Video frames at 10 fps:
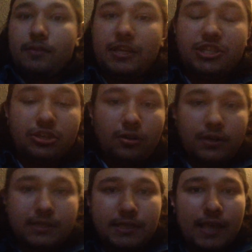These
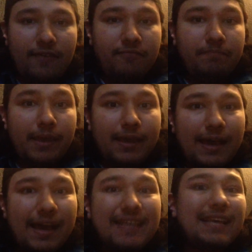sharks have big
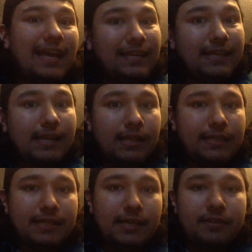eyes and needly
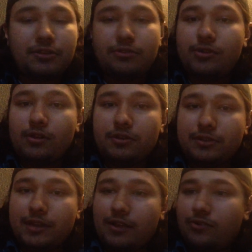teeth, so you can also
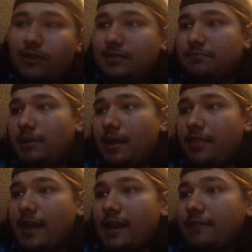characterize them by
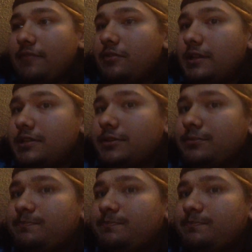that if you need to.